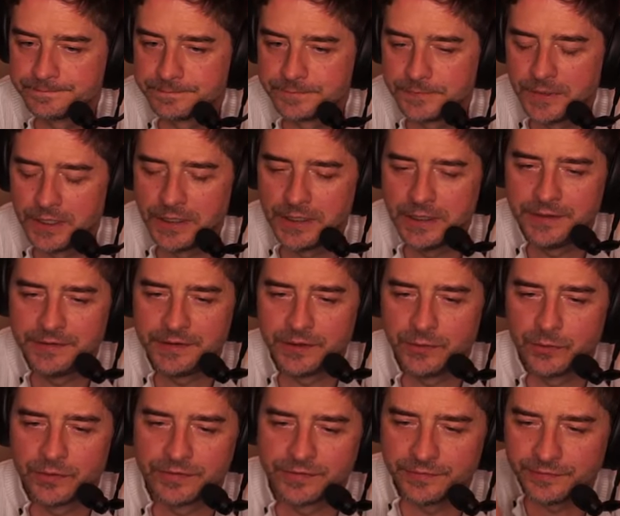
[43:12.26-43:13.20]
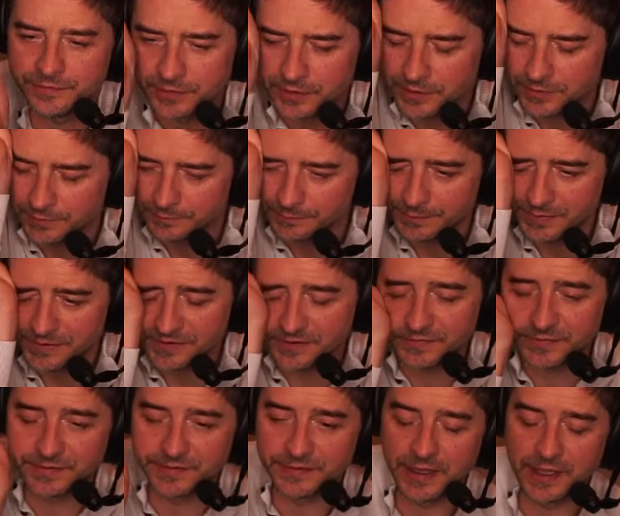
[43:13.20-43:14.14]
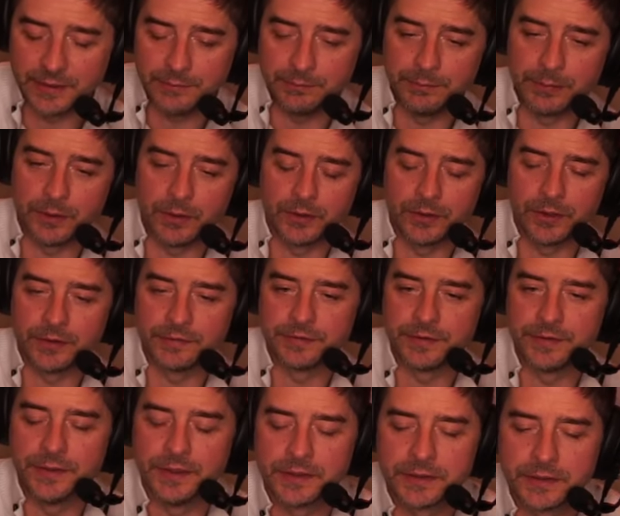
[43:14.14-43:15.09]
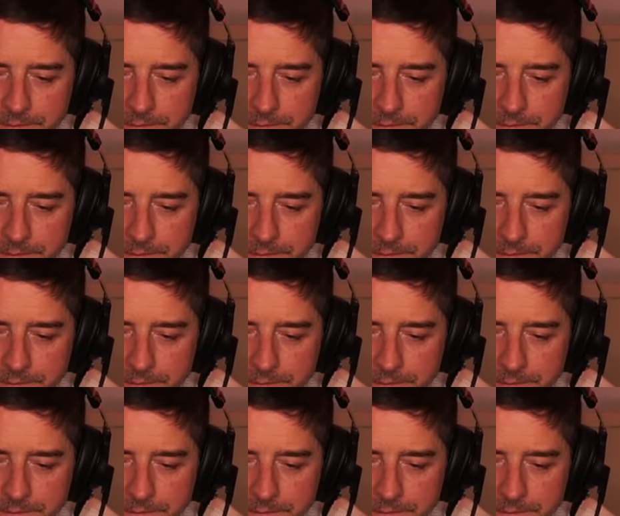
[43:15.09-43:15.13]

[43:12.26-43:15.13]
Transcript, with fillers: At least he wasn't fucking bits of his head blown off in that.